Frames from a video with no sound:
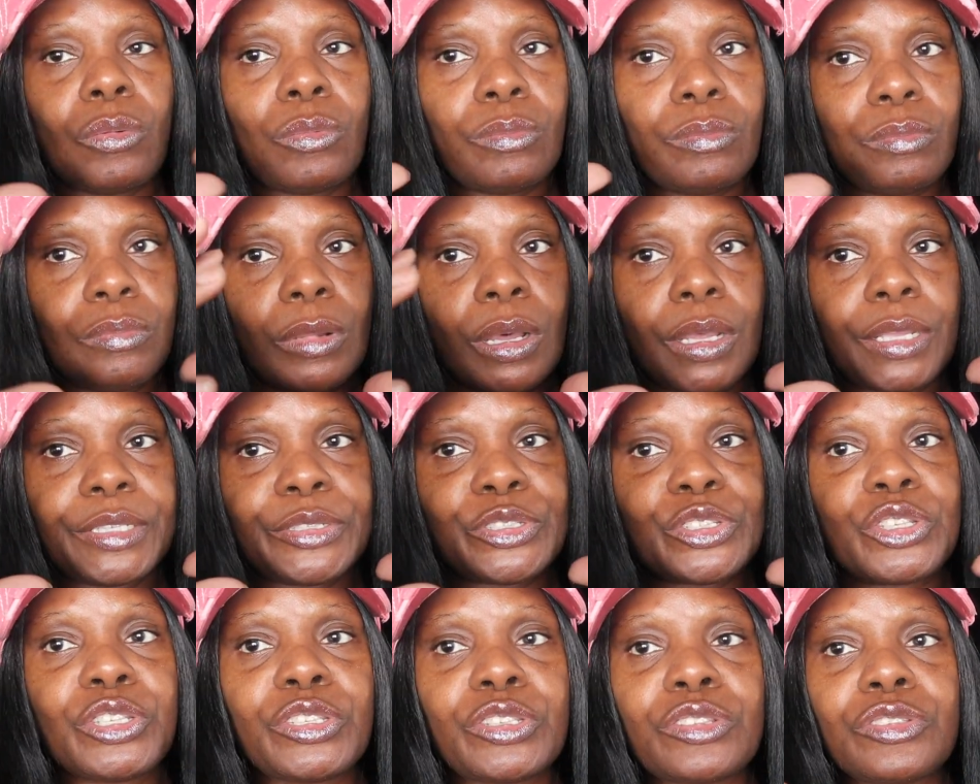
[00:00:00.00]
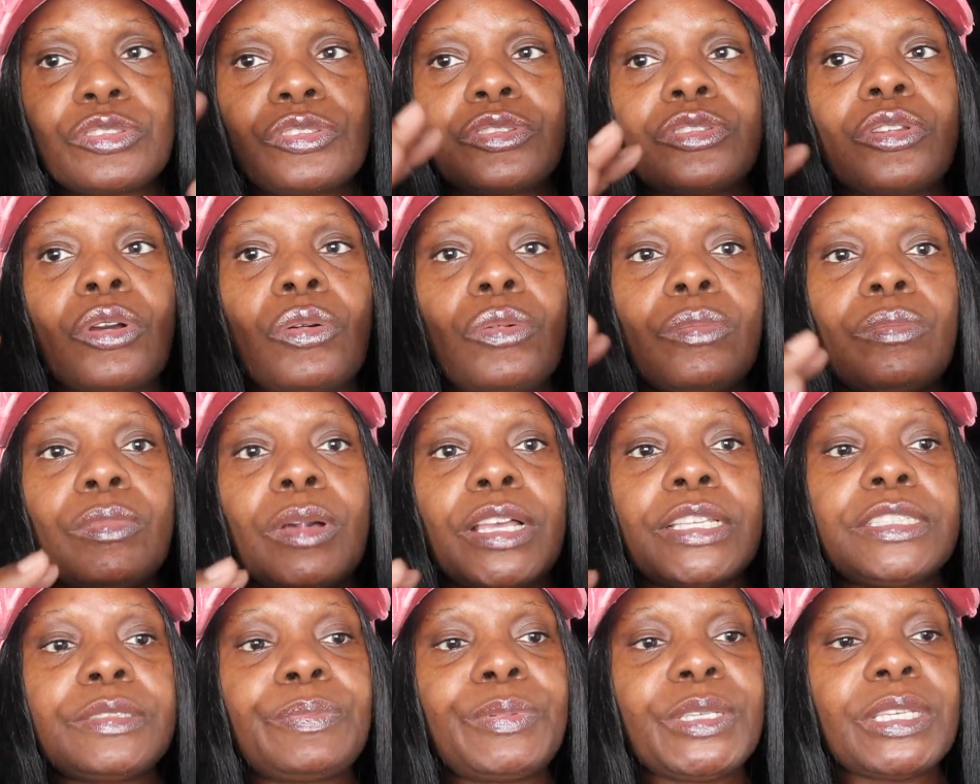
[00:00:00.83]
much. It's so
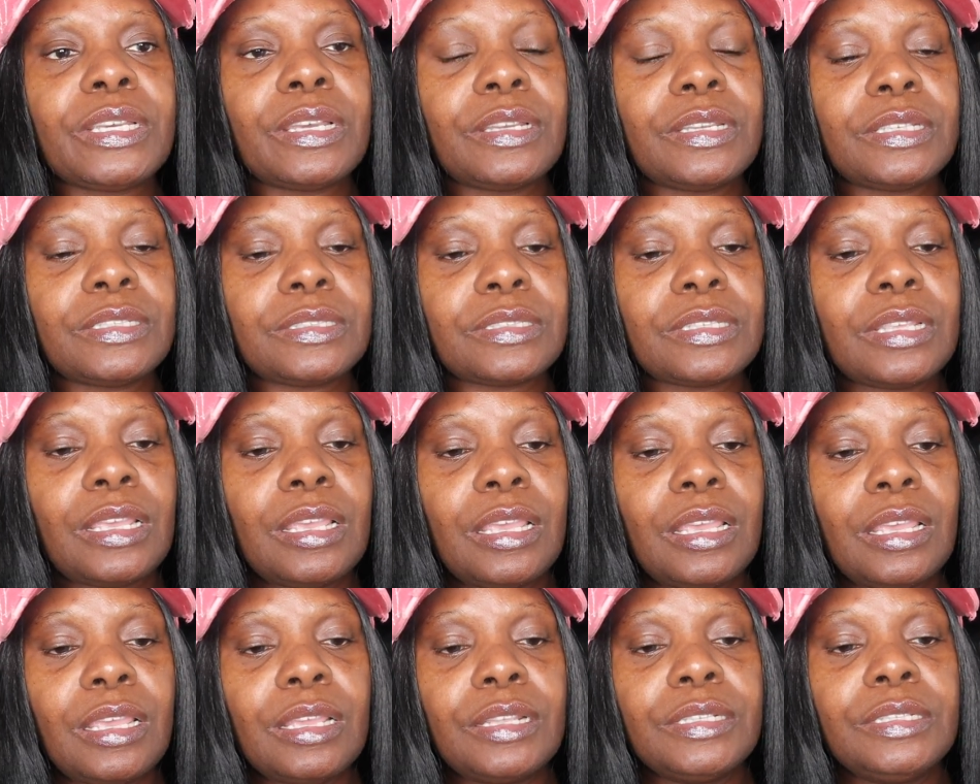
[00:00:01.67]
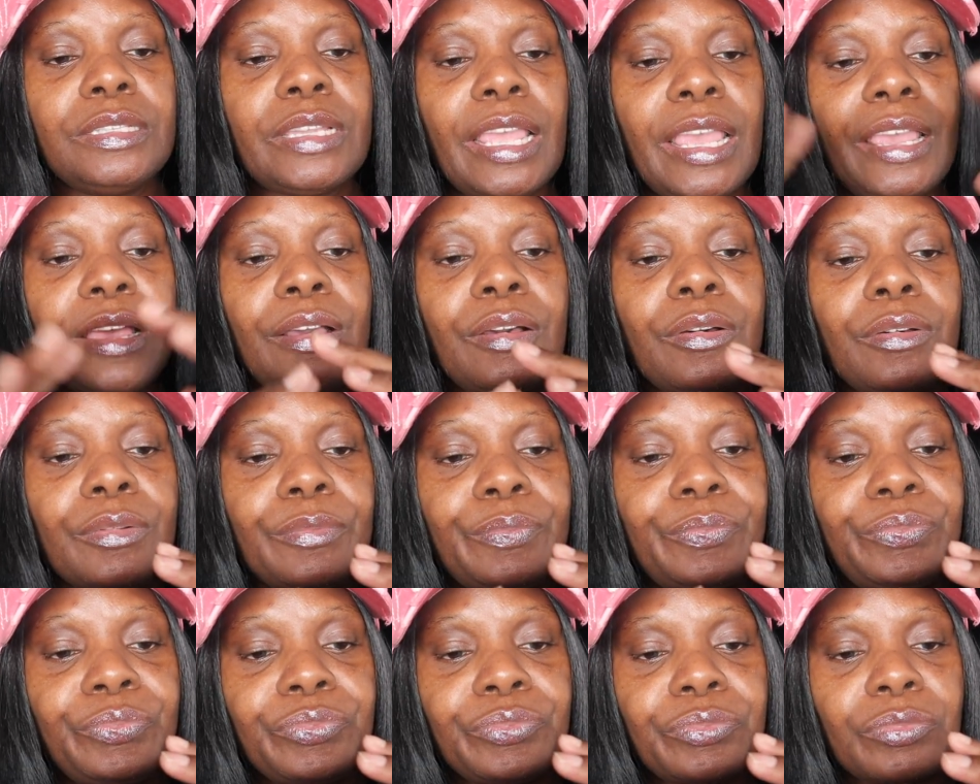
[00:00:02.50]
much because
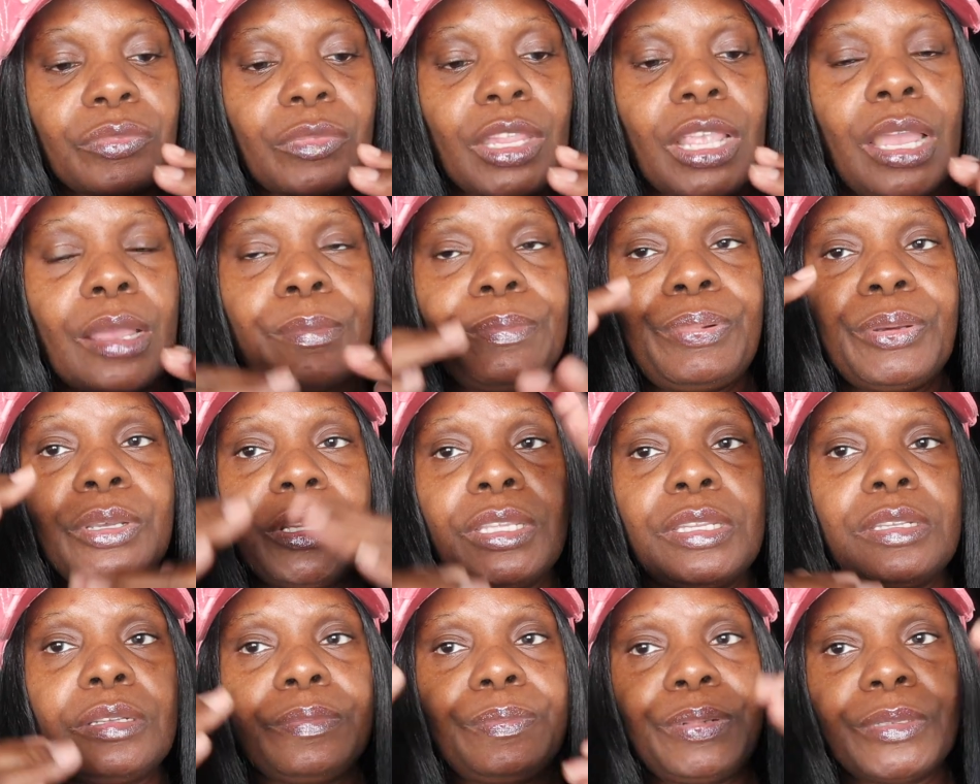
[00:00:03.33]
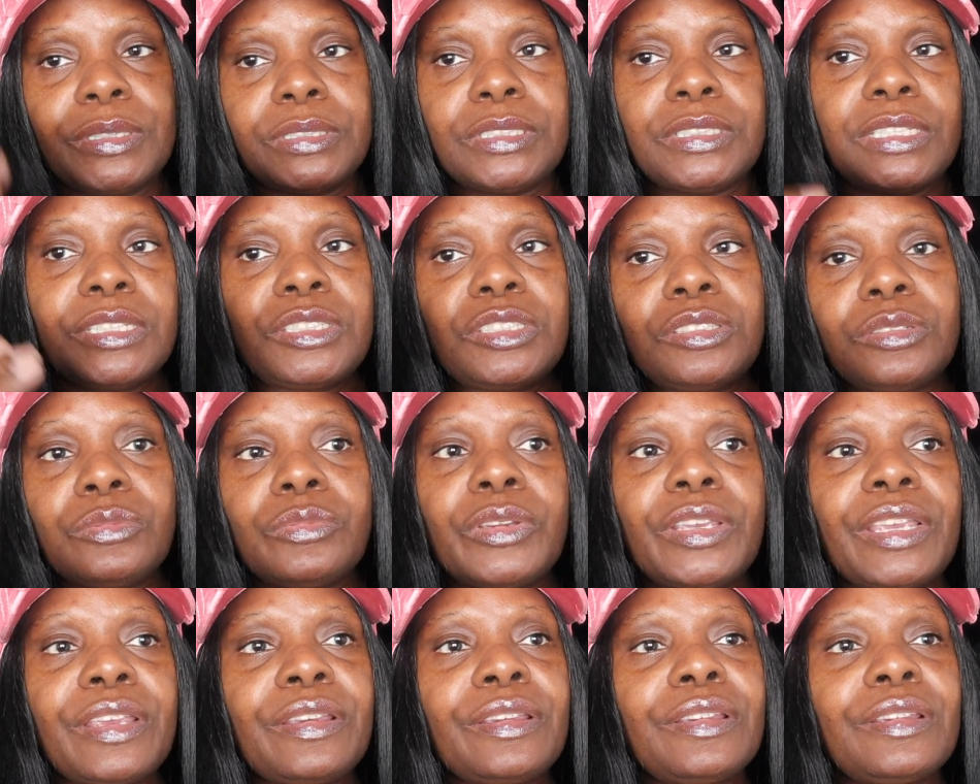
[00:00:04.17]
now I'm put in a position
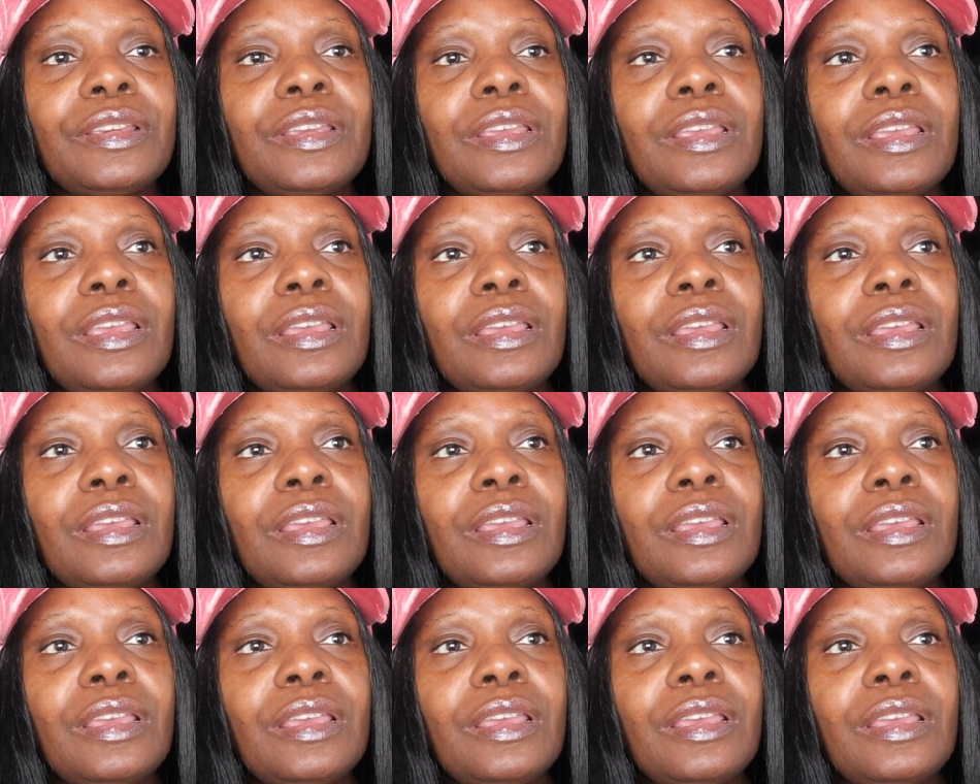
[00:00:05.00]
where